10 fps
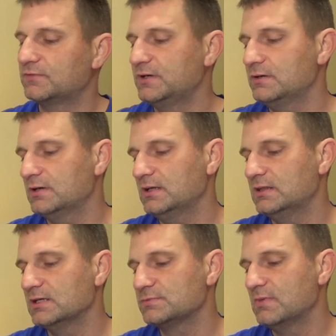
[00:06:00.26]
over here
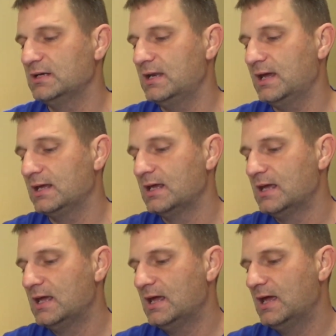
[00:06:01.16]
in this Monday
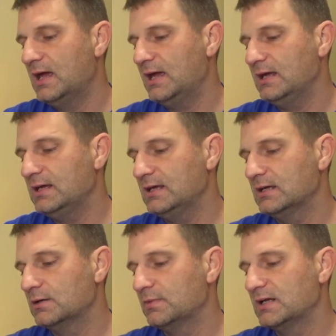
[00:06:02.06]

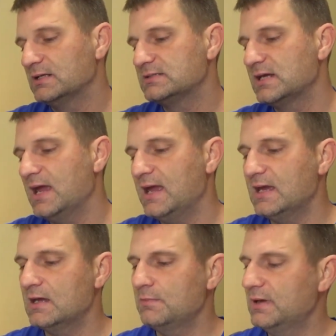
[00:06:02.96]
AM
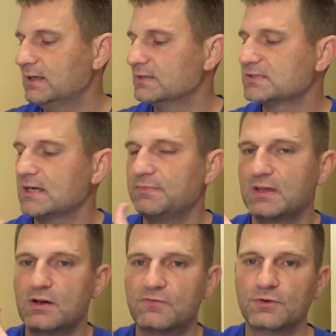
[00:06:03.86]
tab, and same
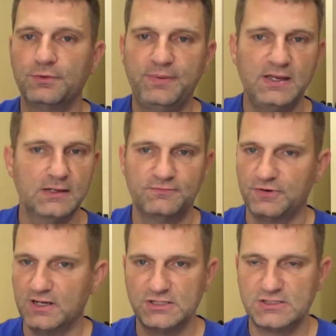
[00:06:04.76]
thing over on the PM
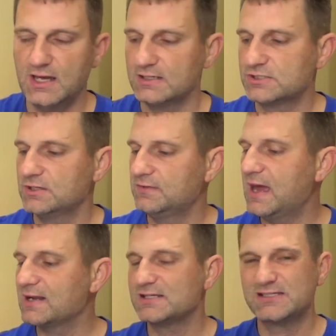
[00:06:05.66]
for each day. So you've
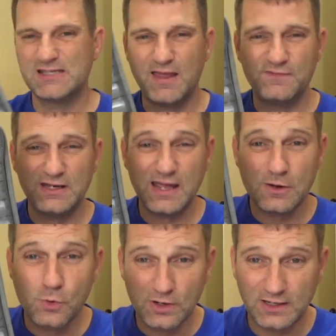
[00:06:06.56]
got a seven day
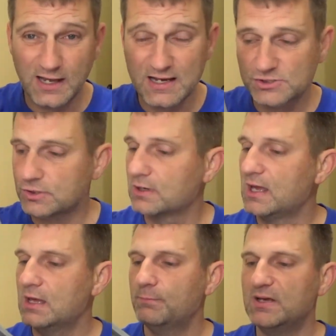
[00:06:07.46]
organizer
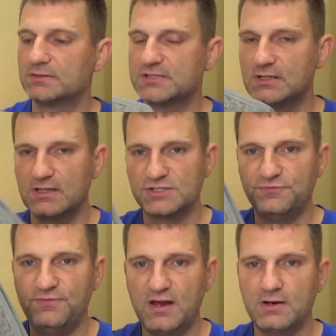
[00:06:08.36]
built into this
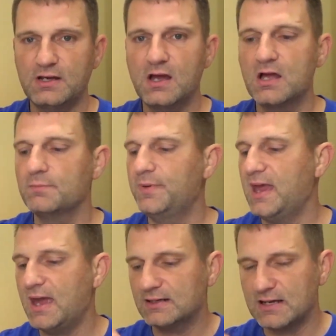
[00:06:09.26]
very
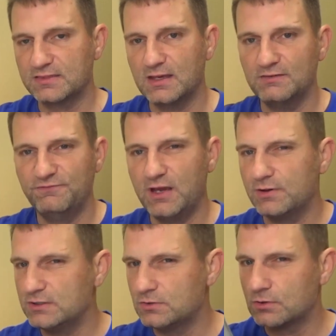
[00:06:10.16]
compact, I think
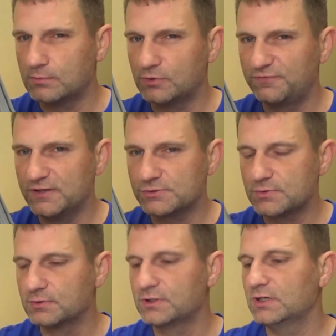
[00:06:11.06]
very durable, feels
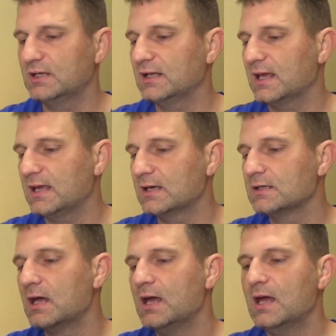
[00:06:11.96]
real good in the hand